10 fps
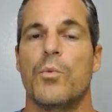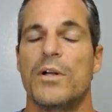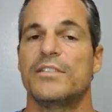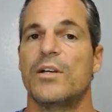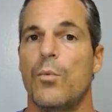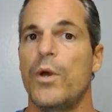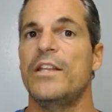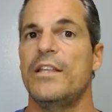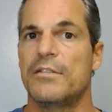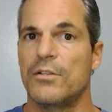ones that we
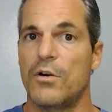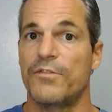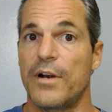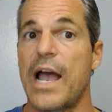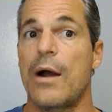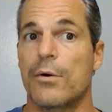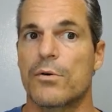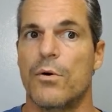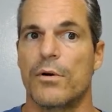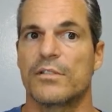need to know for our
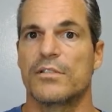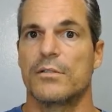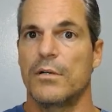course.